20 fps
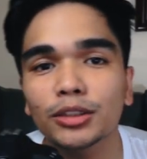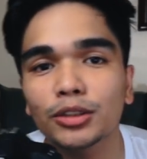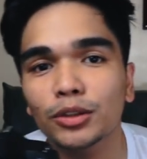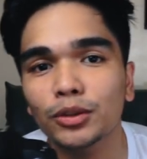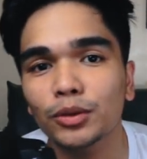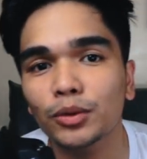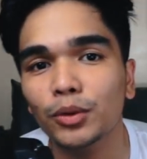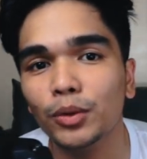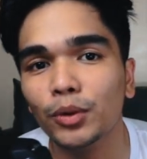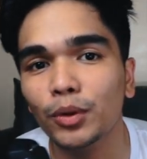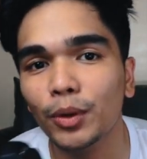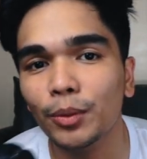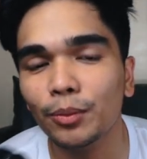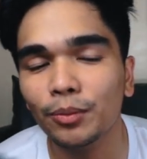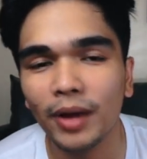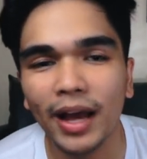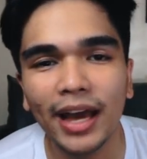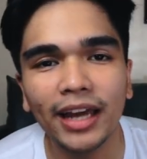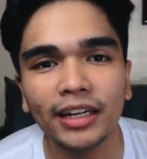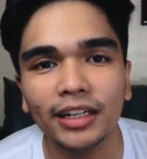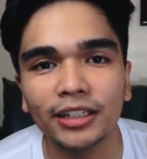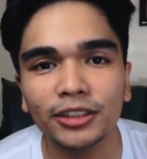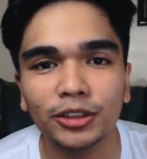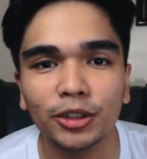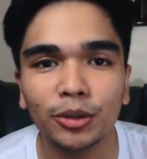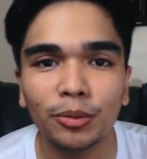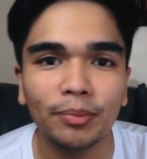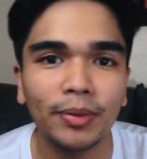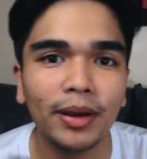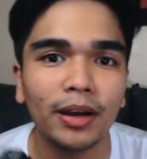to handheld,
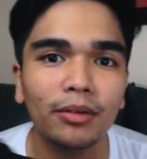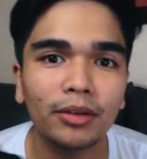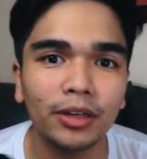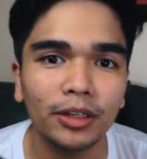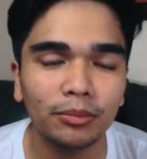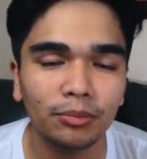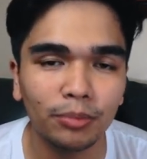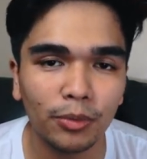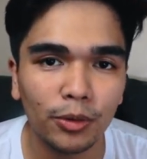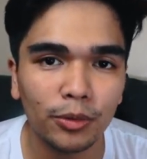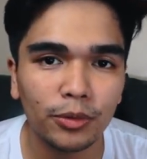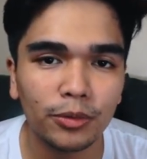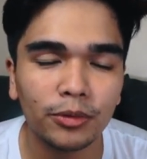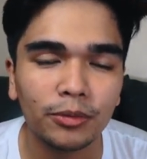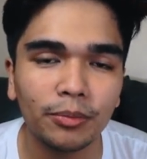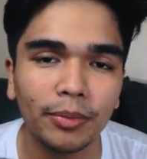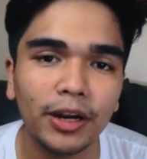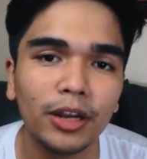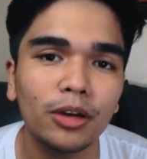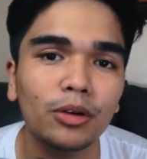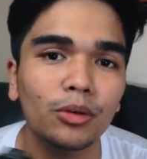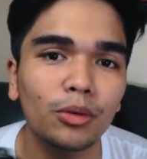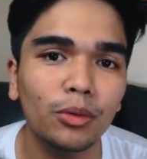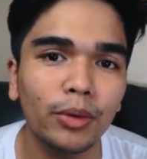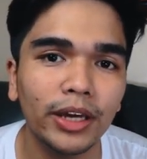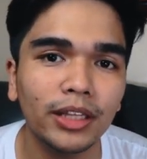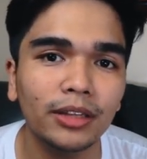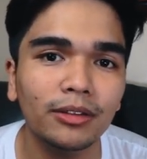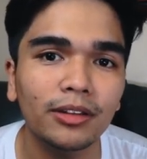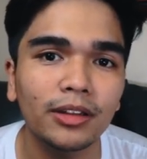comparing it both, parehong
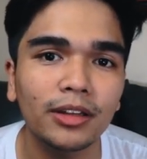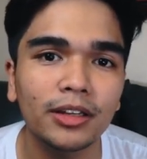wide.